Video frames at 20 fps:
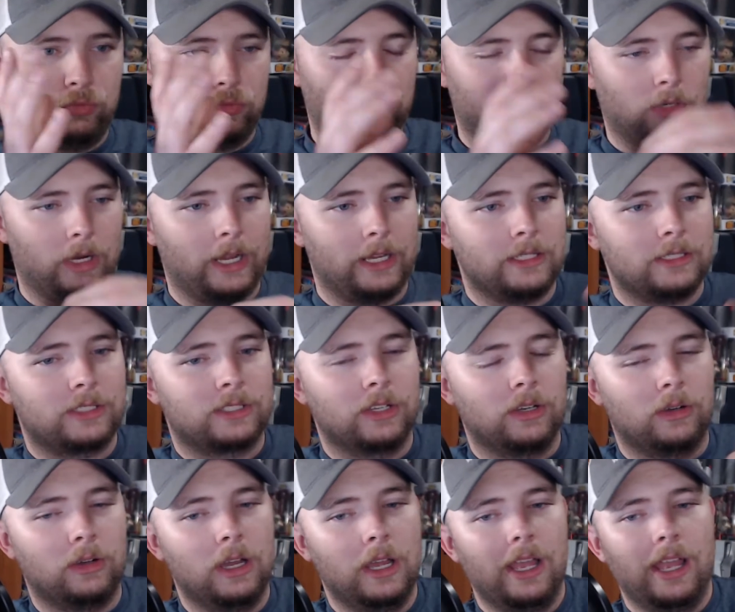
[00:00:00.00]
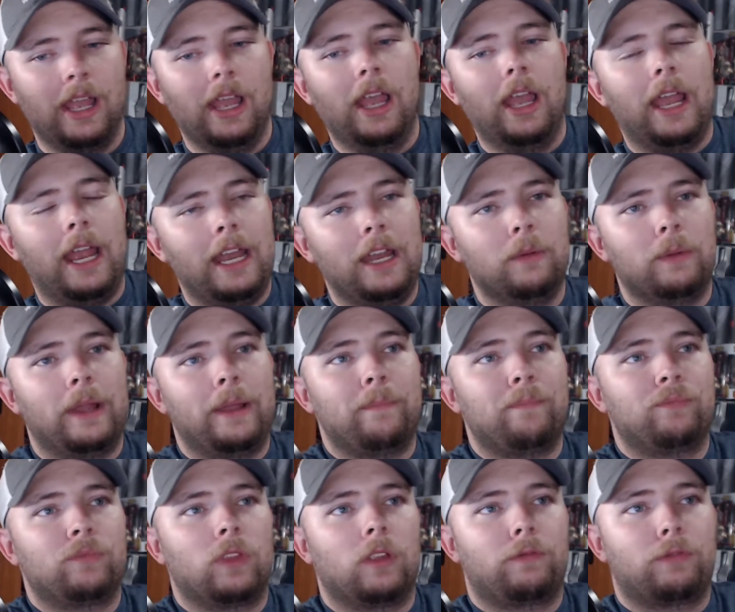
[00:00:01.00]
Right. So, anyway,
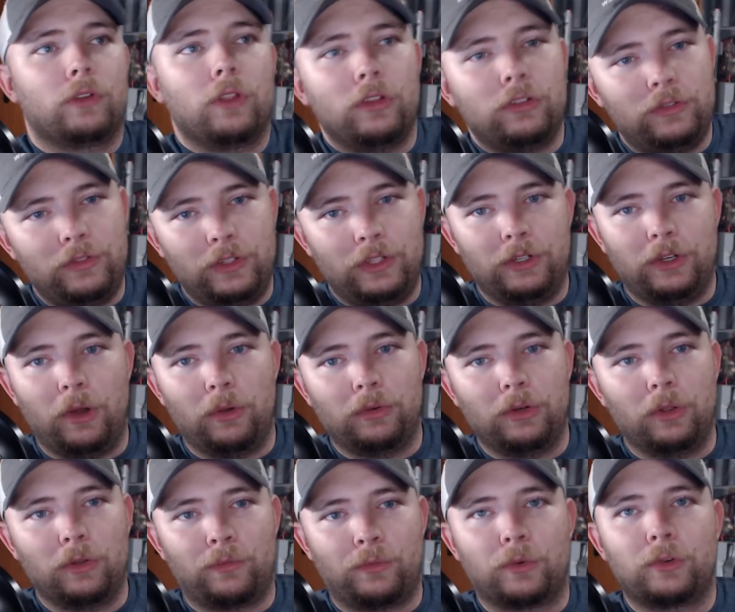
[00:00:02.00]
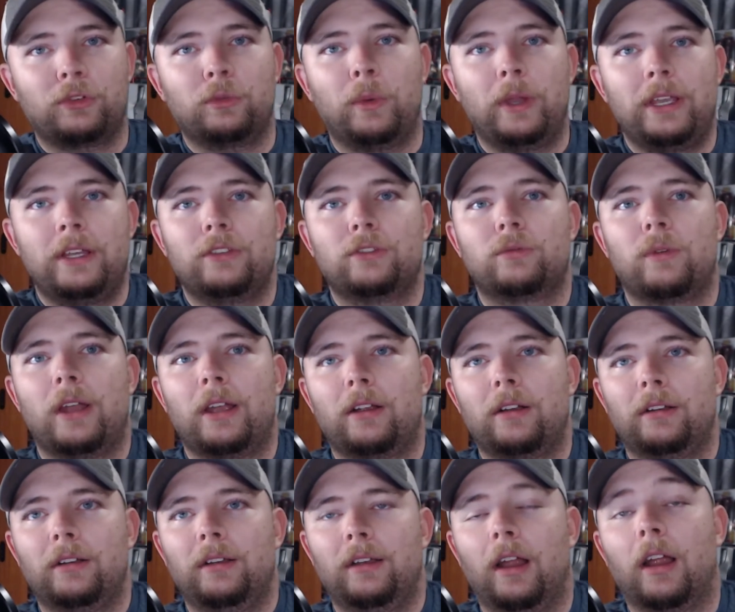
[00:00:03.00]
for those of you that don't know, The Force Awakens
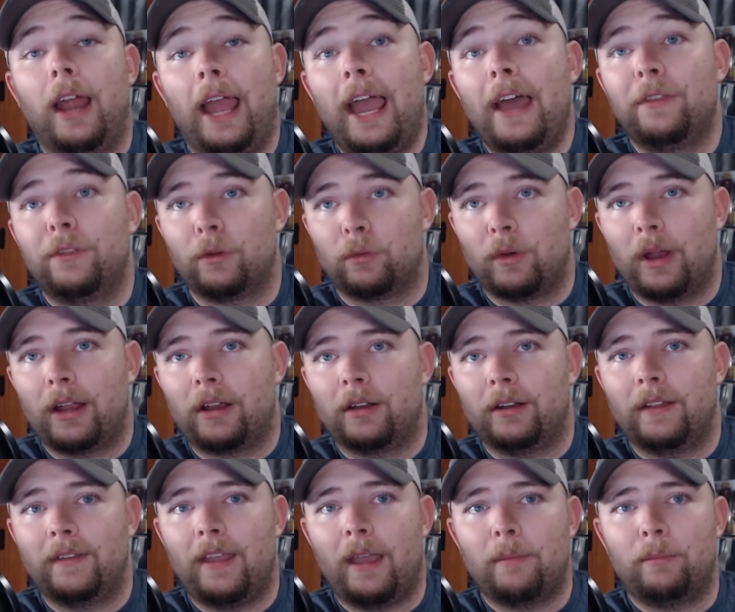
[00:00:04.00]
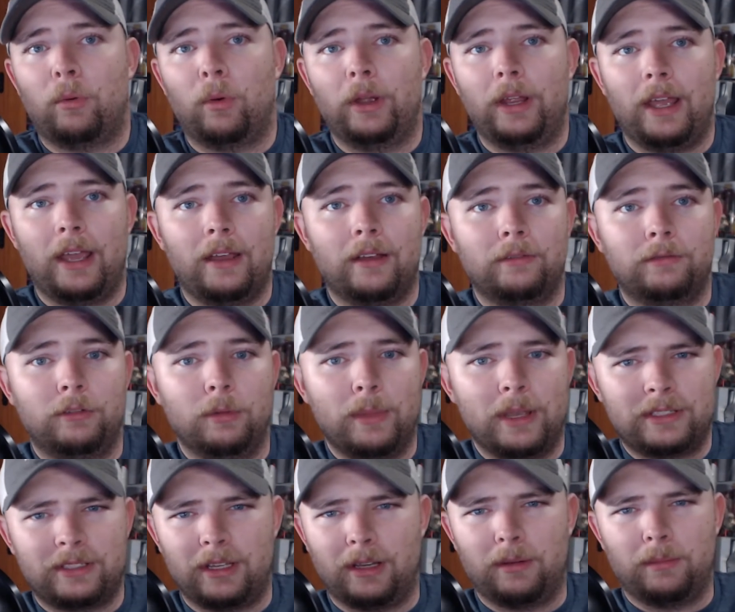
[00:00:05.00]
had the record at that point of
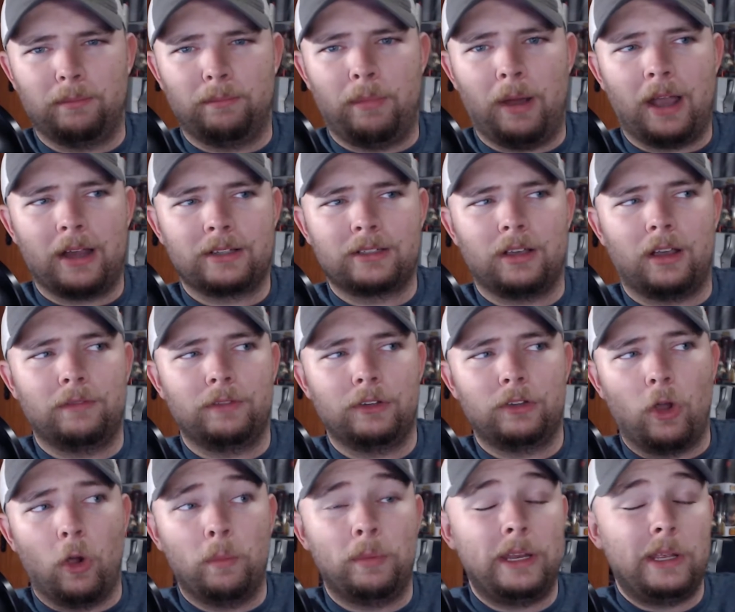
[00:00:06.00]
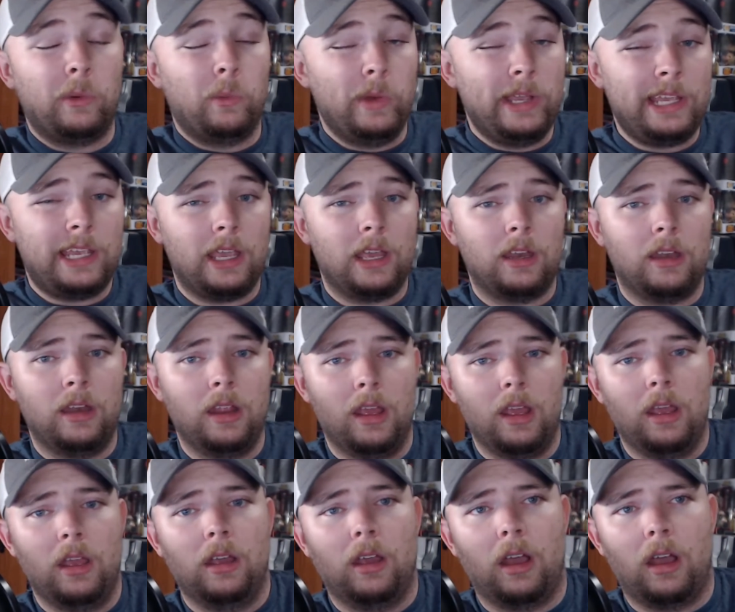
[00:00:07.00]
domestic box office opening weekend,
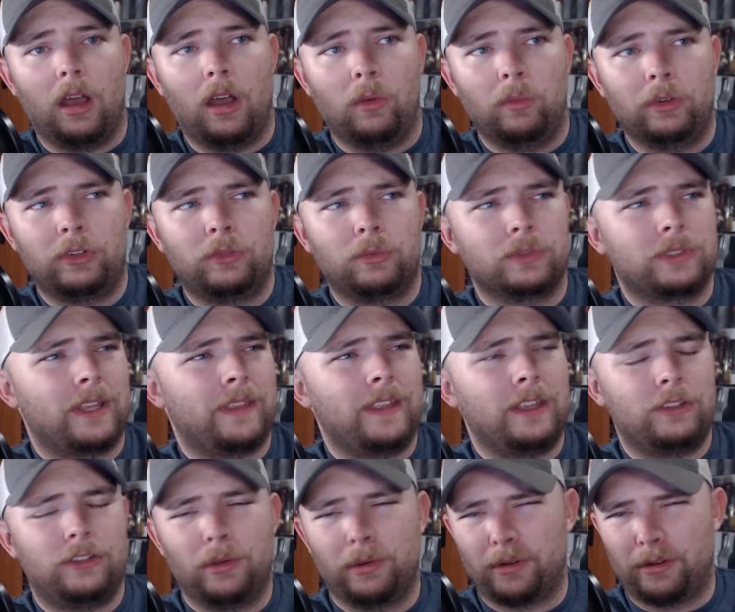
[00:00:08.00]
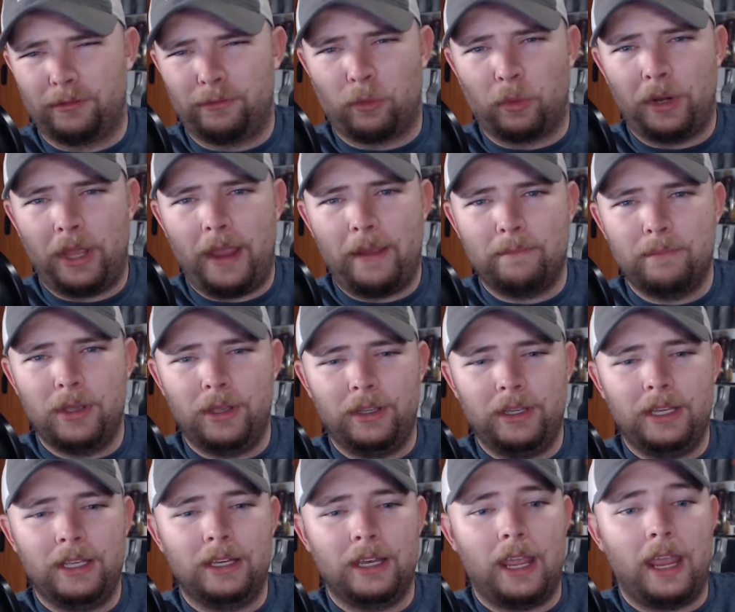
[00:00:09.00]
which was, I think, $248
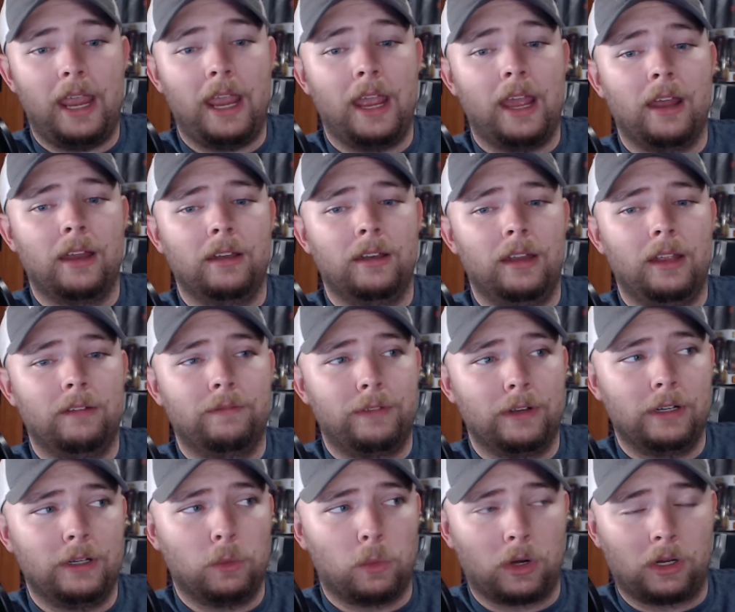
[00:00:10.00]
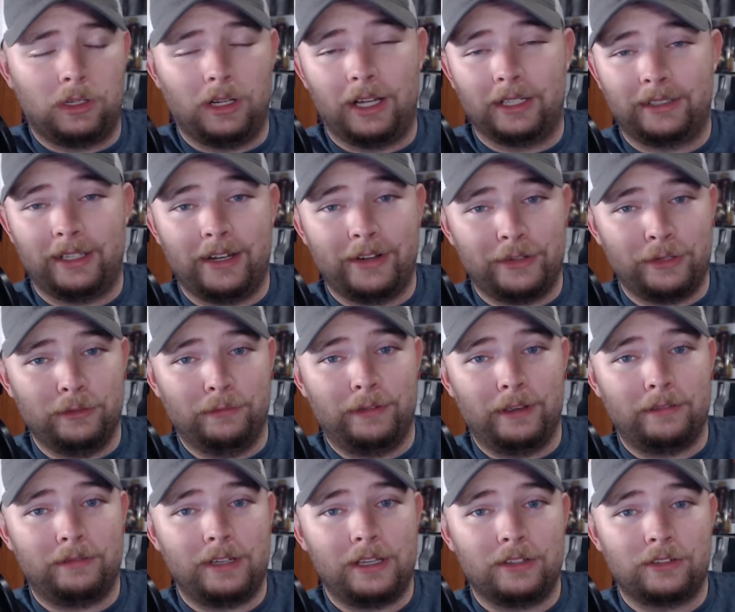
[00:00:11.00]
million, and Infinity War clocked in at
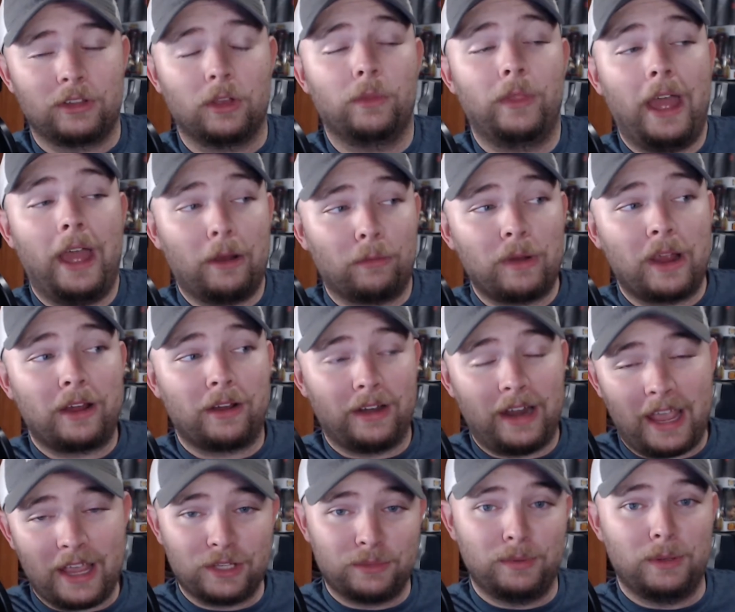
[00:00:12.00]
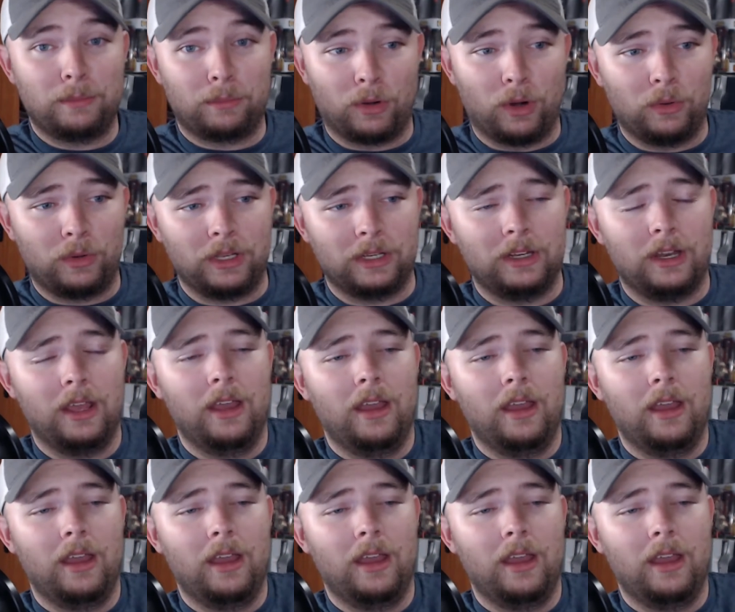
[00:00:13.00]
$250. So that record has been broken.